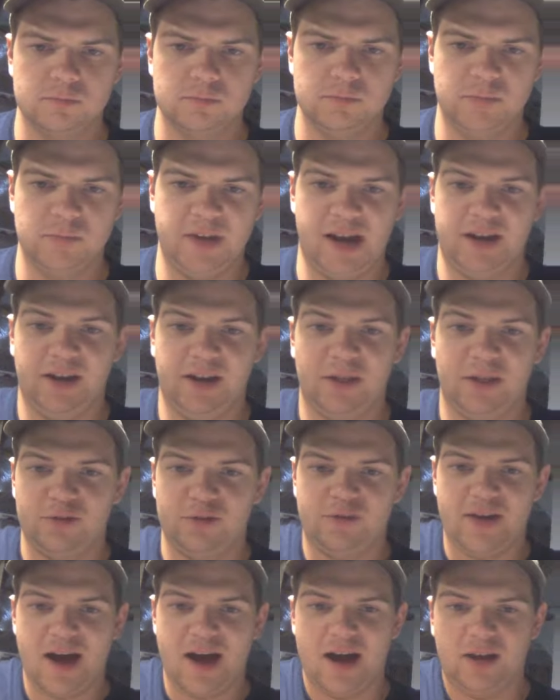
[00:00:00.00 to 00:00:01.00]
Got another
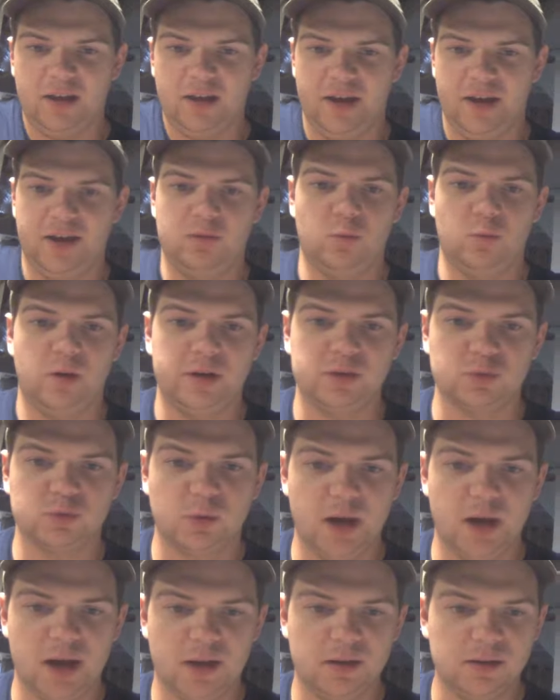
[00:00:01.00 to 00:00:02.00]
foul and one as
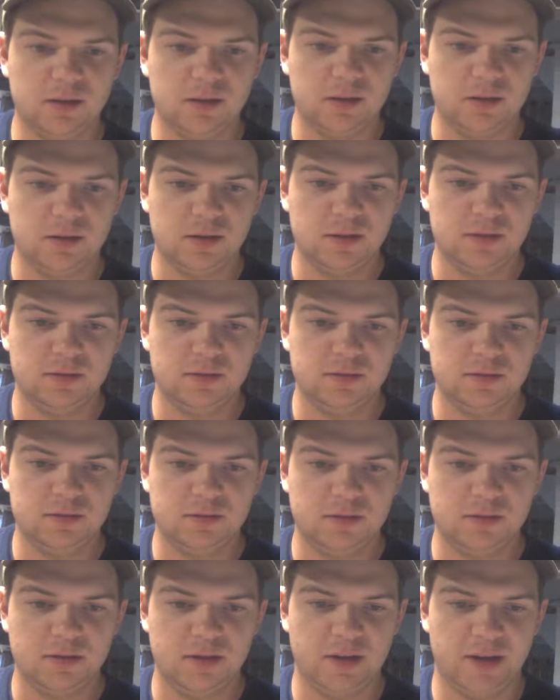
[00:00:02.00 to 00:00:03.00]
well.
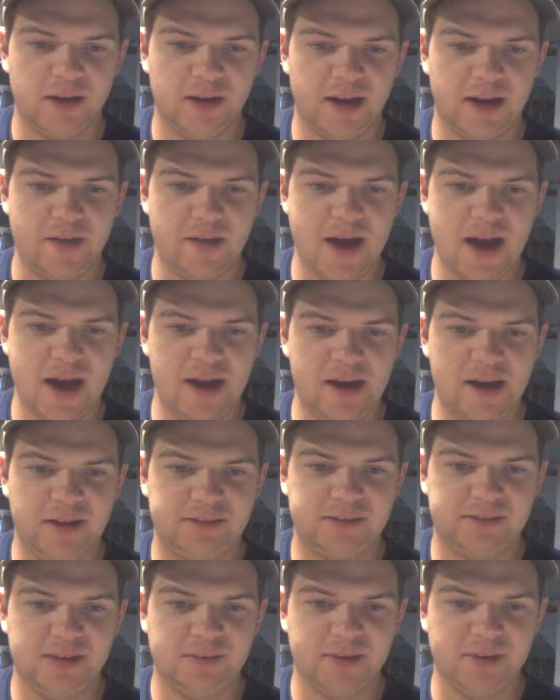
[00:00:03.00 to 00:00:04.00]
Again,
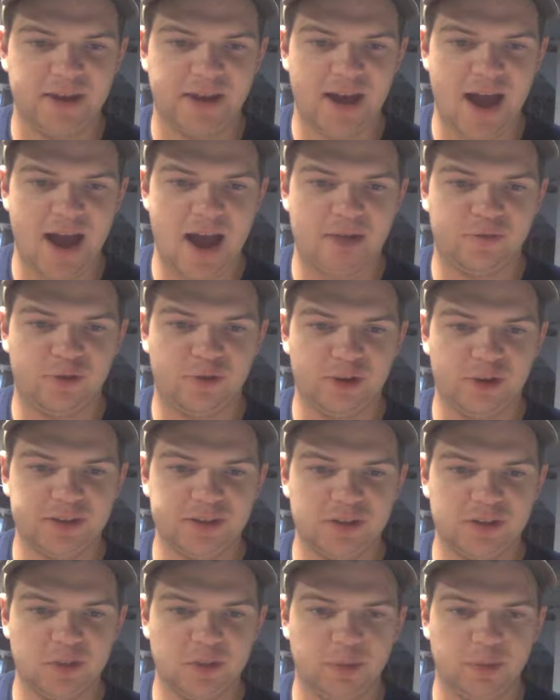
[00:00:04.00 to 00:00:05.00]
it seems like every
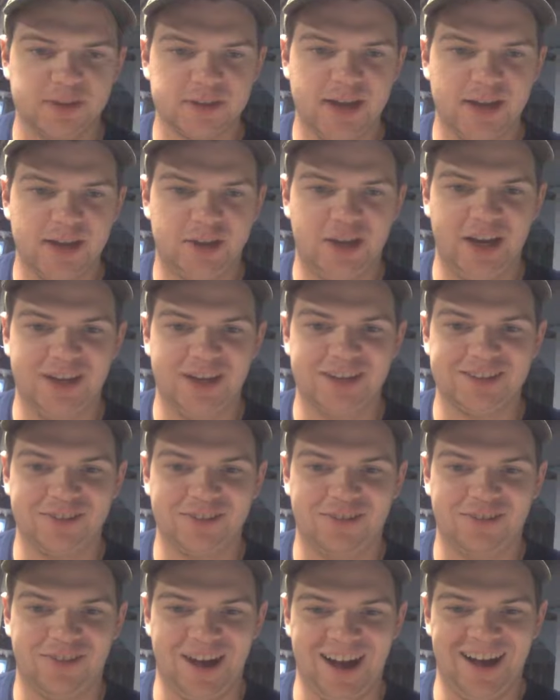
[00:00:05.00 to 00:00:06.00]
single possession is a
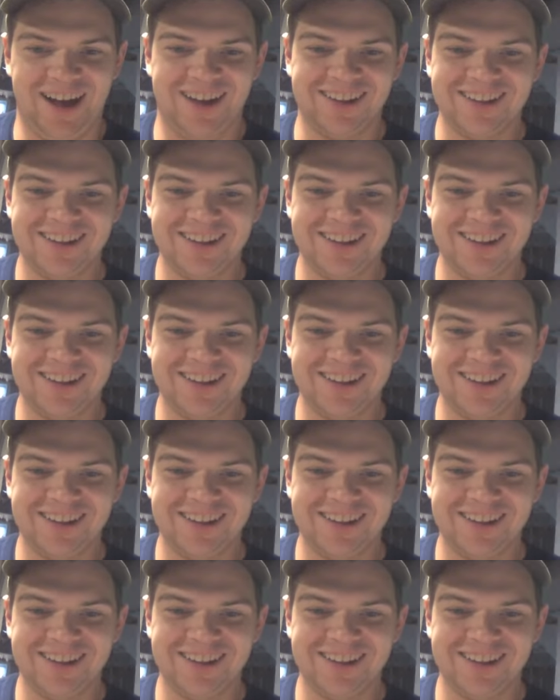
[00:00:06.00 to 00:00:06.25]
foul.